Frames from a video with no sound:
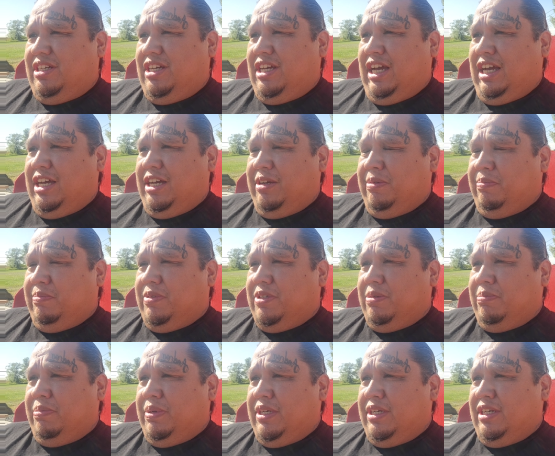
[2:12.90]
game
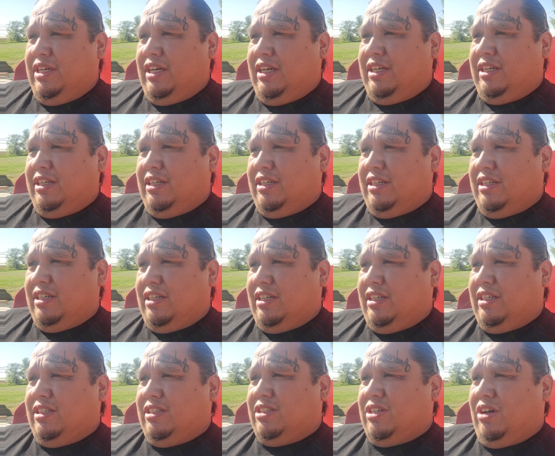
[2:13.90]
to be in
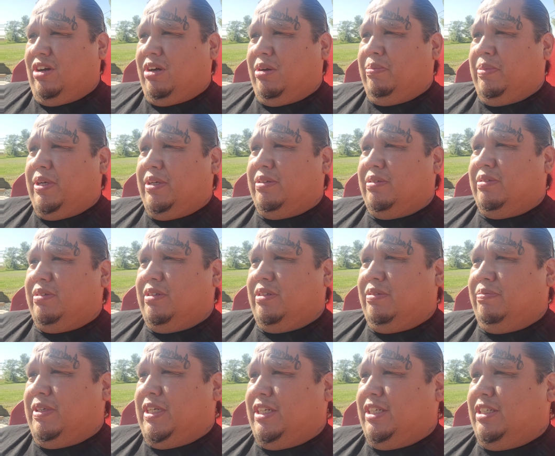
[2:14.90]
and to talk about,
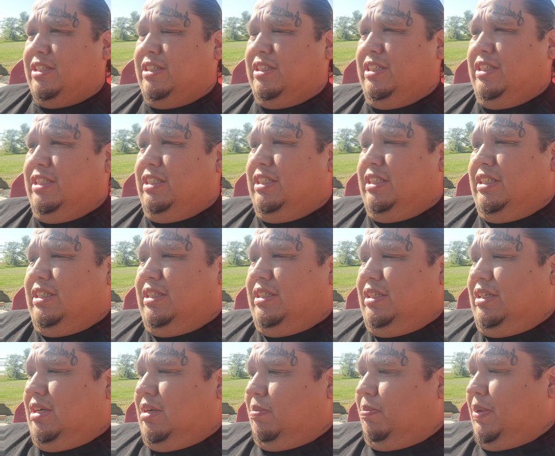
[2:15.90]
man.
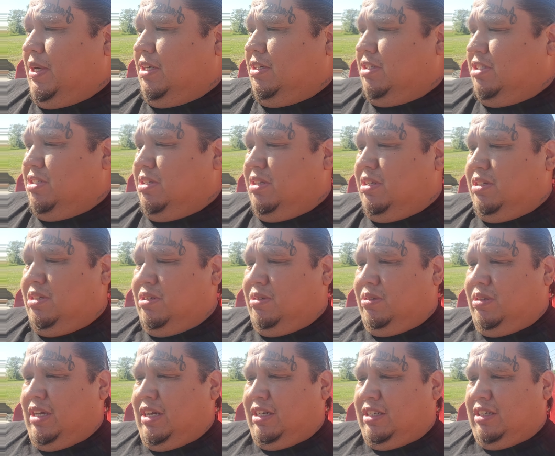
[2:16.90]
And prayers to the
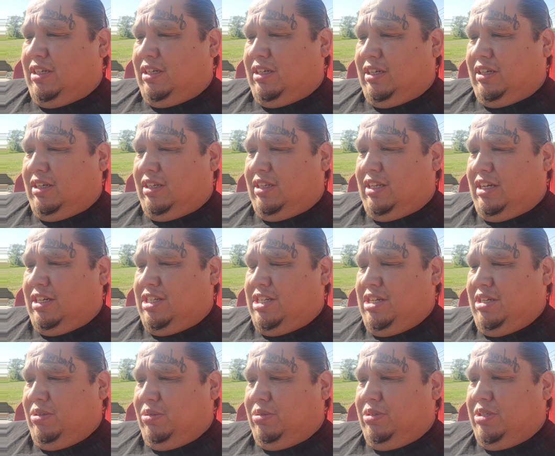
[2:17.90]
dude that uh, that
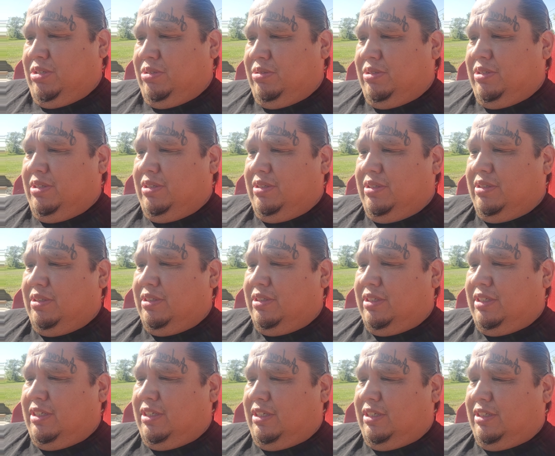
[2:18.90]
Dino dude,
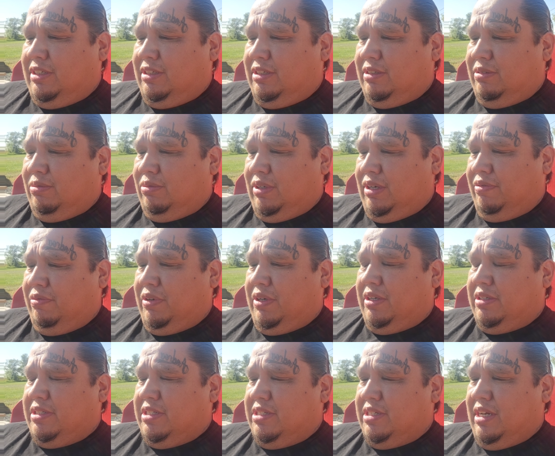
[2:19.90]
and whatever
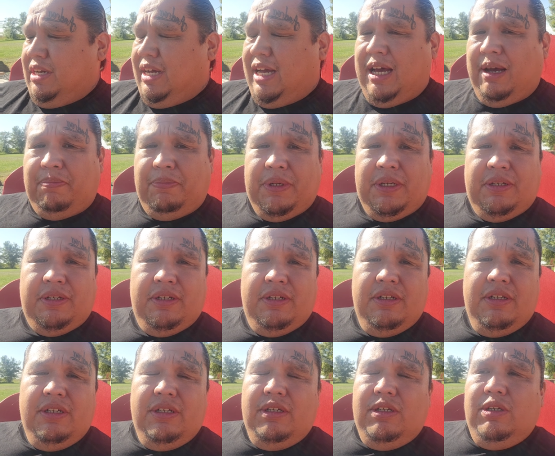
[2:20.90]
else is gonna happen
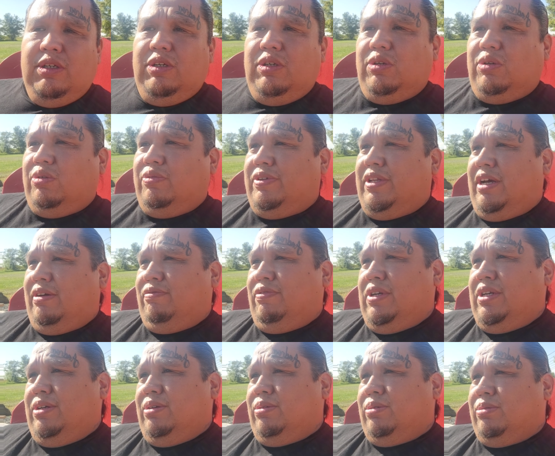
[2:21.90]
over that
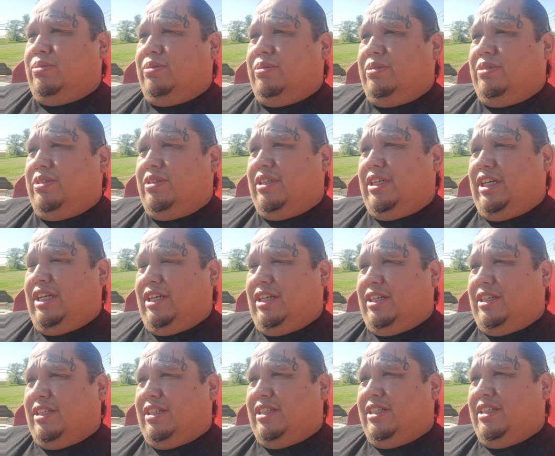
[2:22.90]
video,
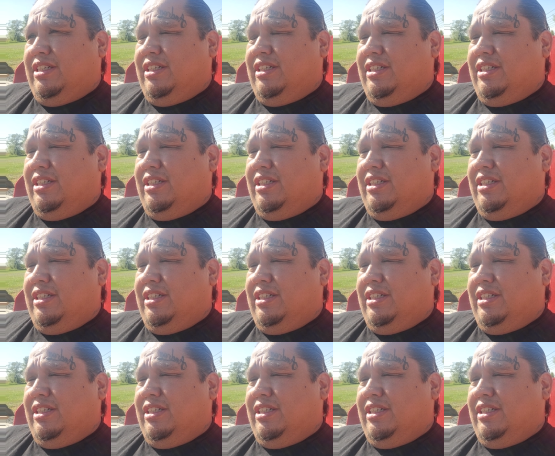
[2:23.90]
and